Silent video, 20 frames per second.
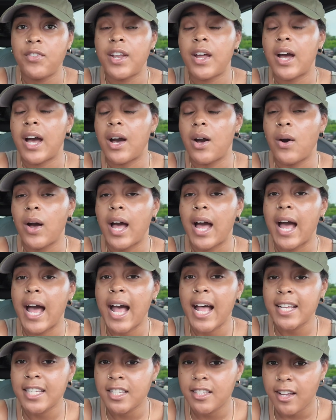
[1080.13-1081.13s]
Now
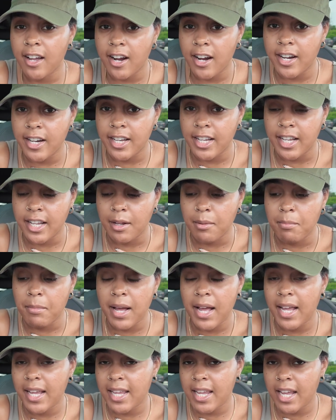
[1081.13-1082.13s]
I started
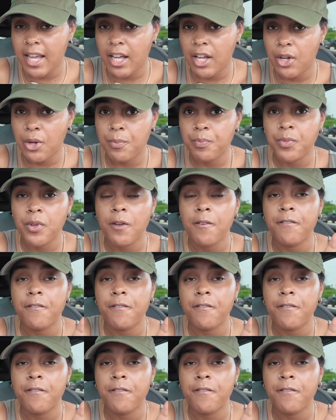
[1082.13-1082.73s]
my account